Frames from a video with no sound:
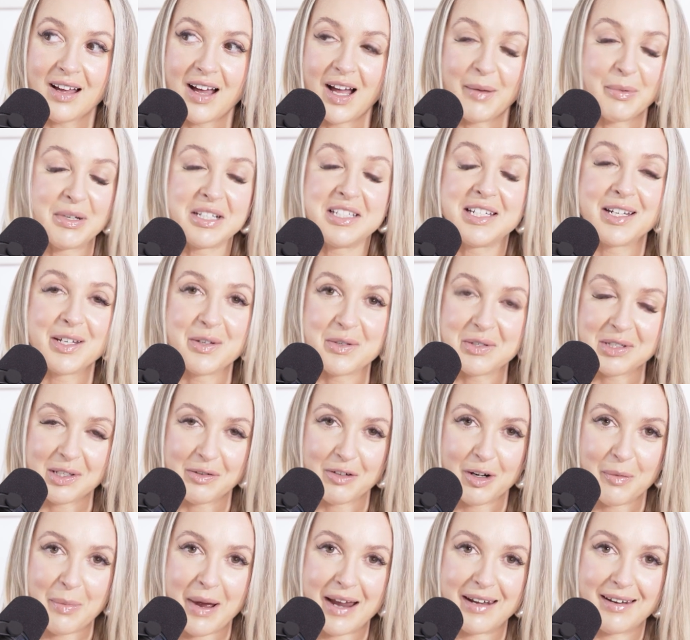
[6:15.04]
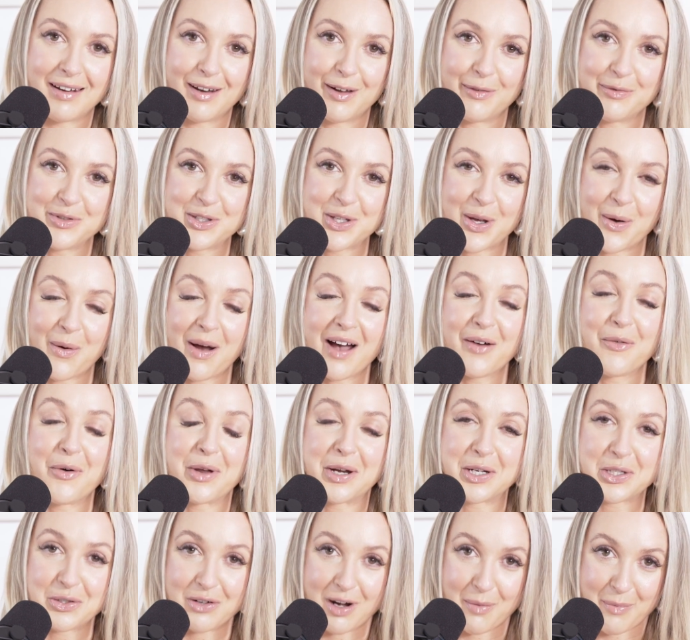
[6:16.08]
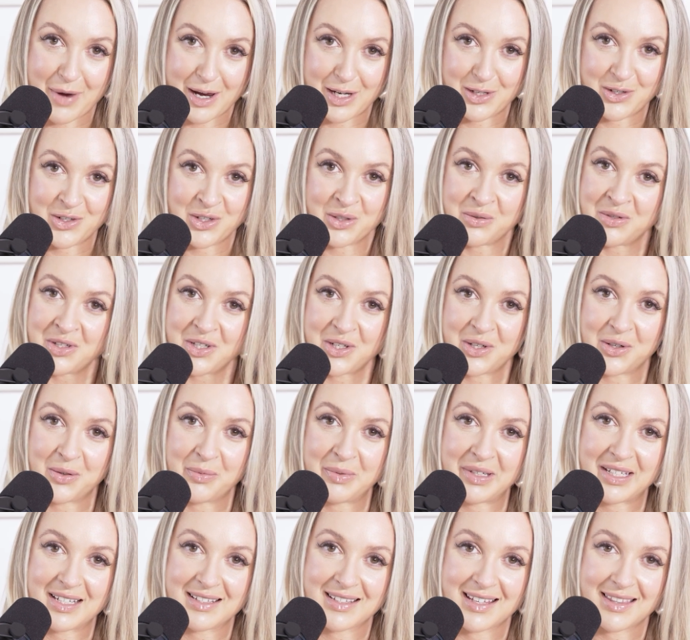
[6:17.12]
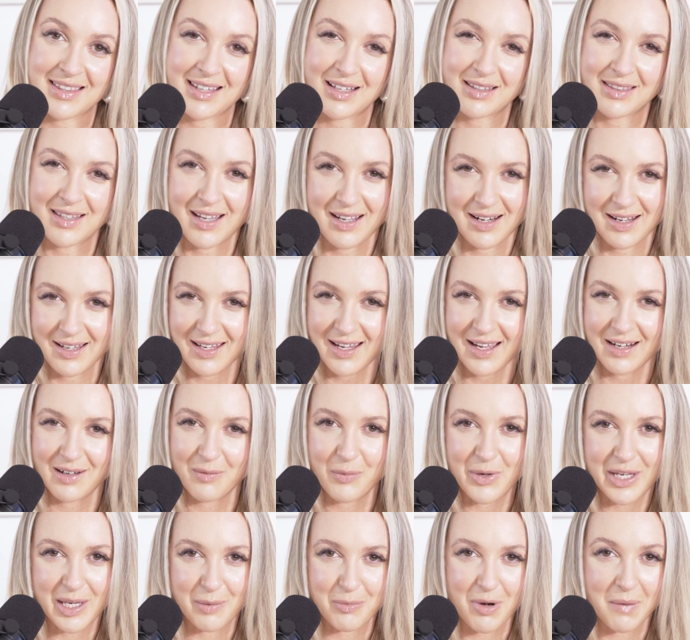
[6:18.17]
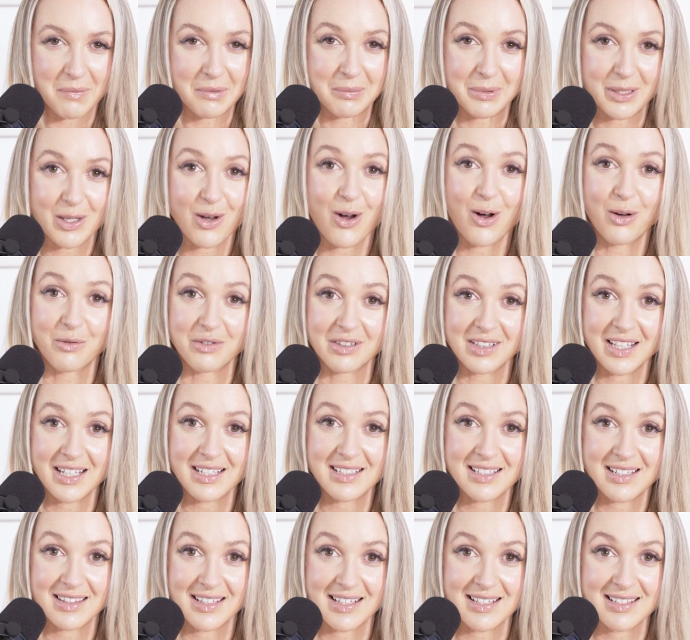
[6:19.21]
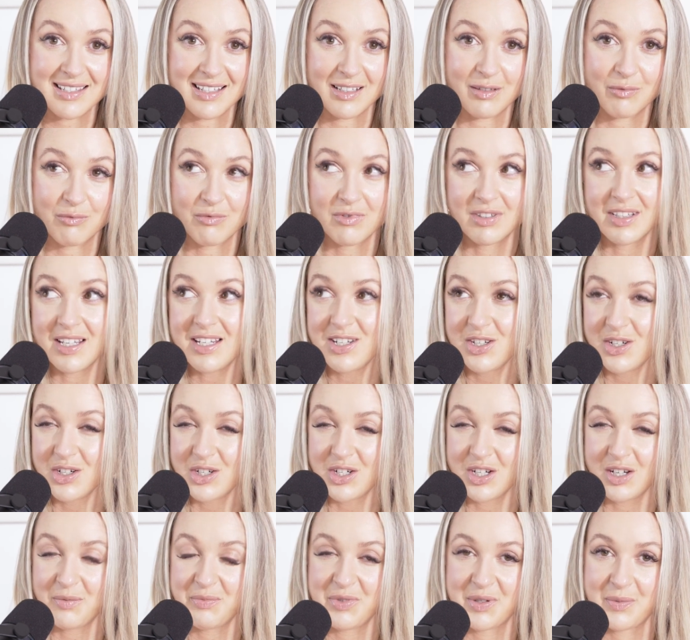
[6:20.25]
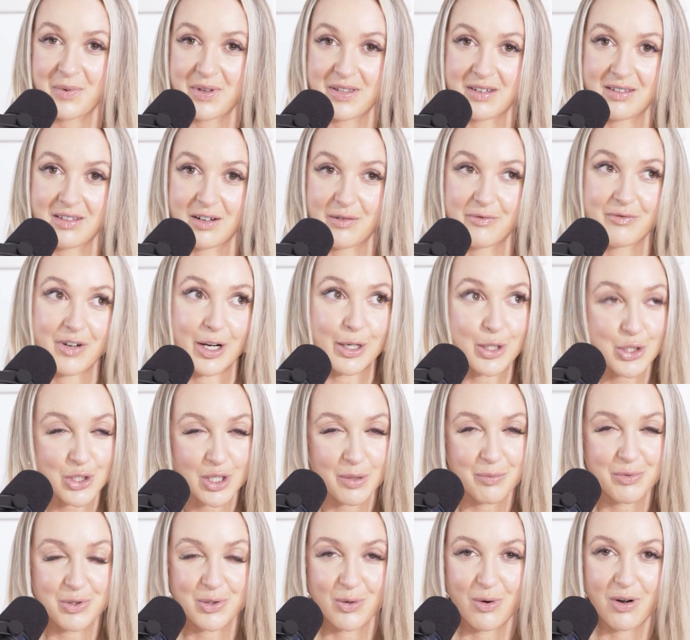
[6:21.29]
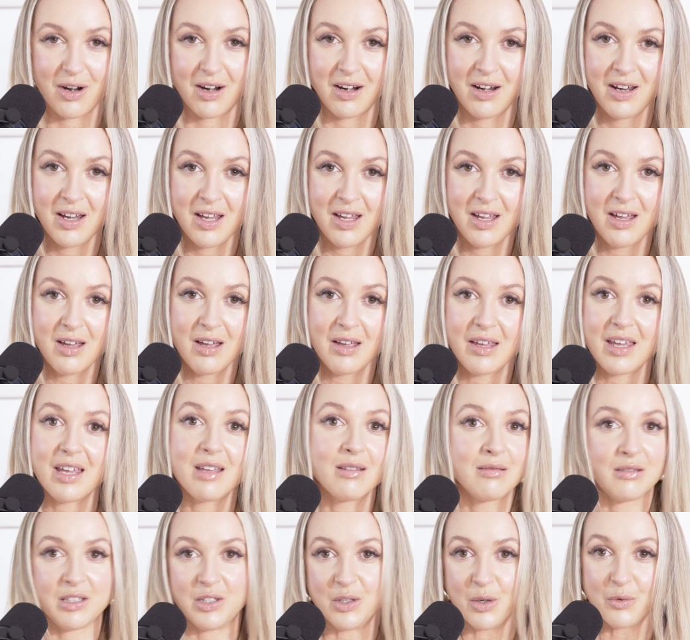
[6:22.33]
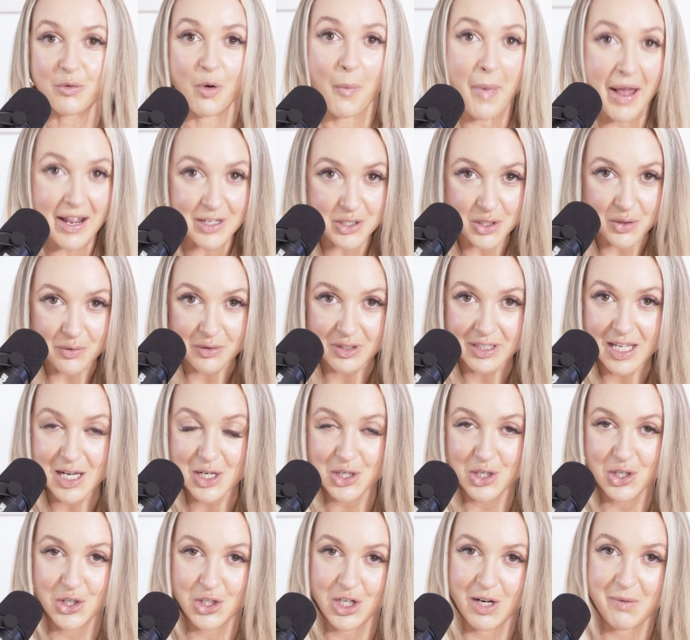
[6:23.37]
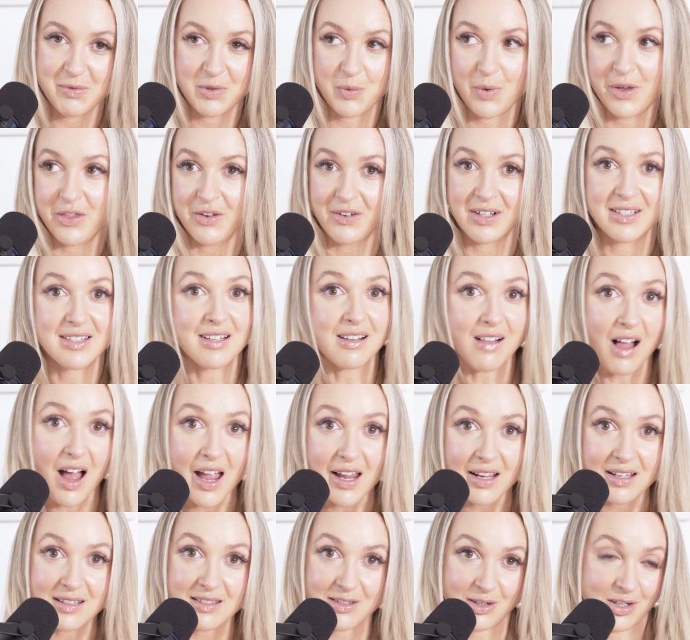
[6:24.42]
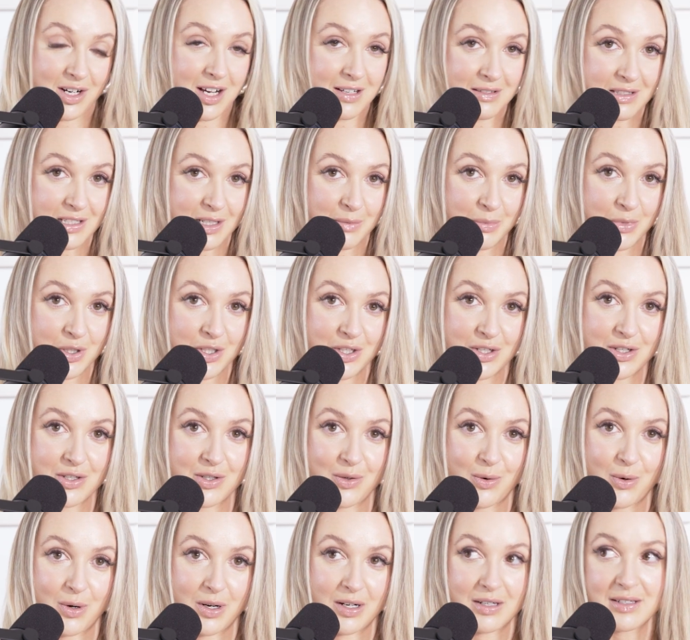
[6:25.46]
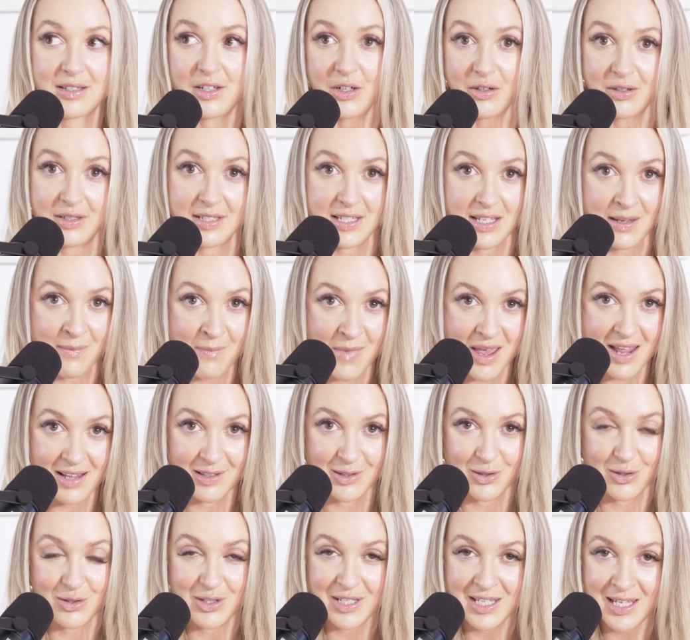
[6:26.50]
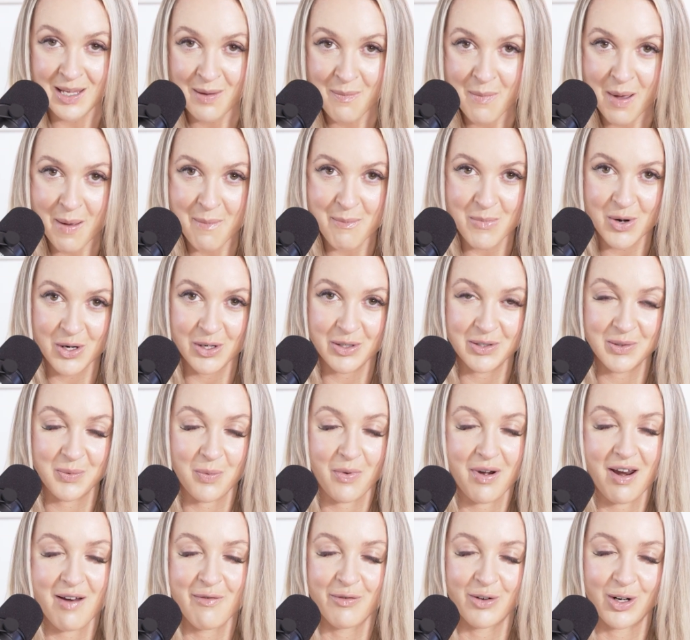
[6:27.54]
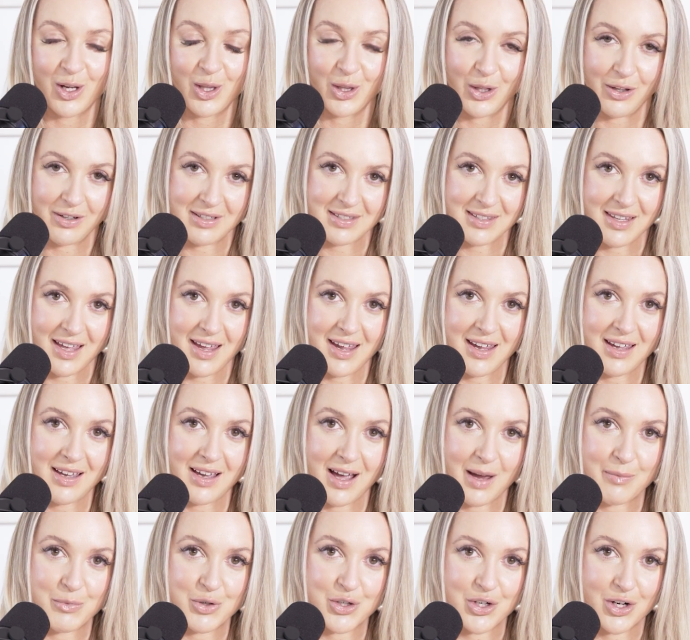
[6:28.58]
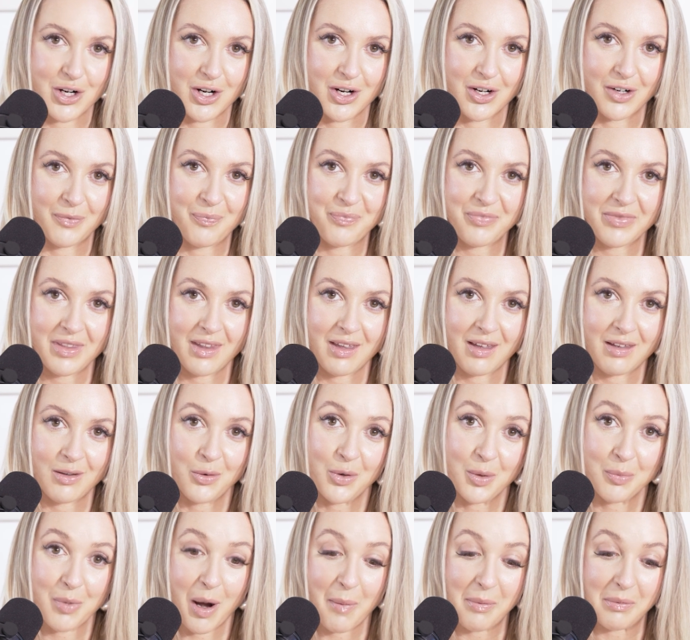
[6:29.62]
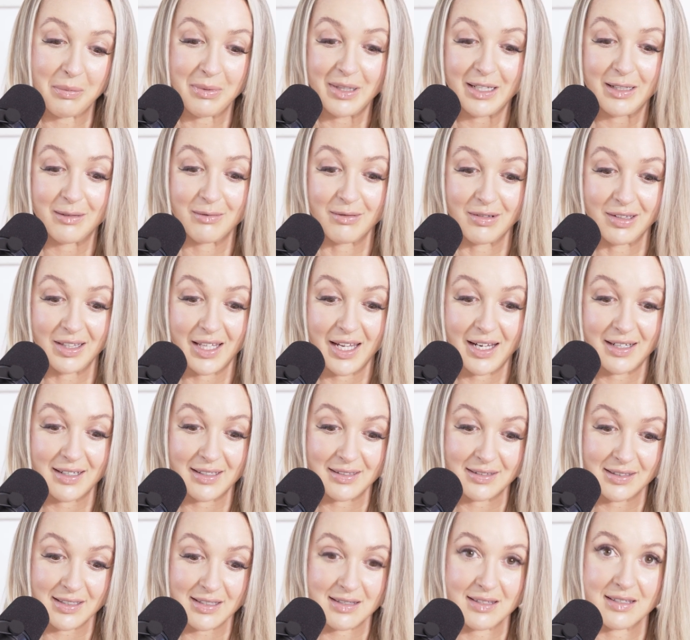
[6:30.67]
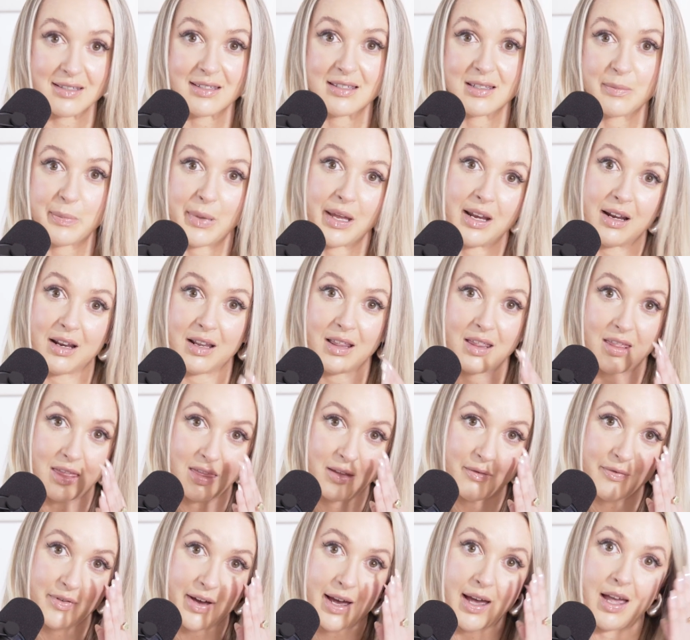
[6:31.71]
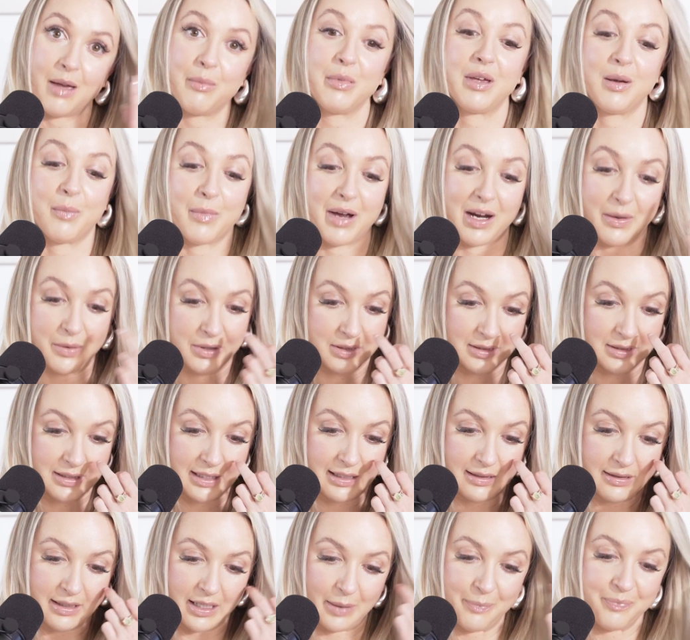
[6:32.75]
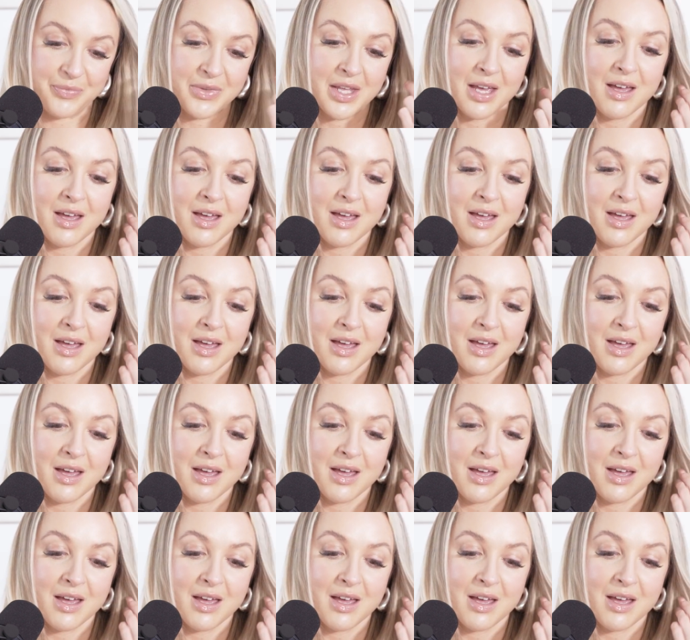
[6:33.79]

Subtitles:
I'm continuously reminded of. So I wanted to remind you too, because I think that, again, we can probably all relate to this in relationships, whether they're friendships or, romantic relationships, whether it's clients or customers or your teammates or team members, whatever it looks like. I'm sure you could probably relate. At least this has been the vibe in my world lately.